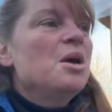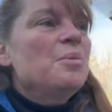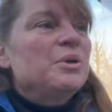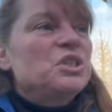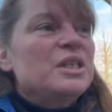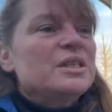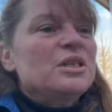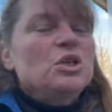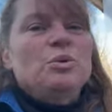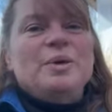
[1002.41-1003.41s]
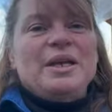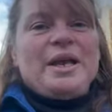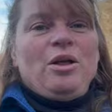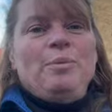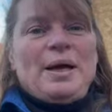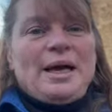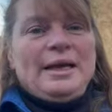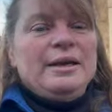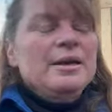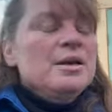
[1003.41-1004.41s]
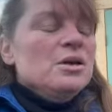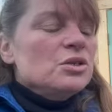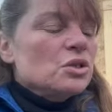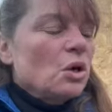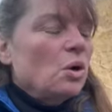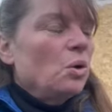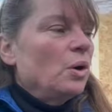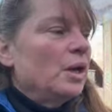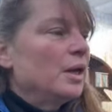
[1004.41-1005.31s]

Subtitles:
But she's a Nubian Alpine. So